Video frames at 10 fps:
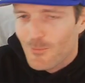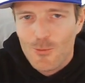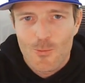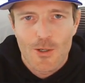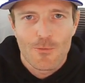to
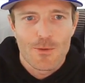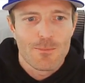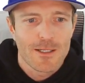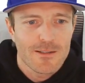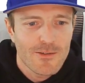one of the
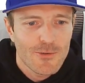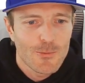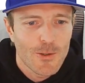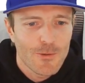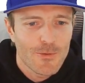buttons, to
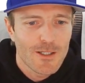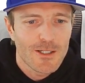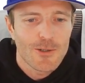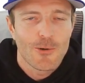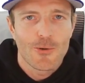one of the
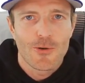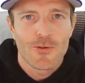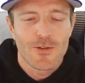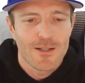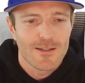
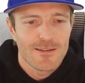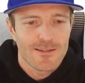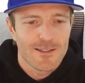encoders, and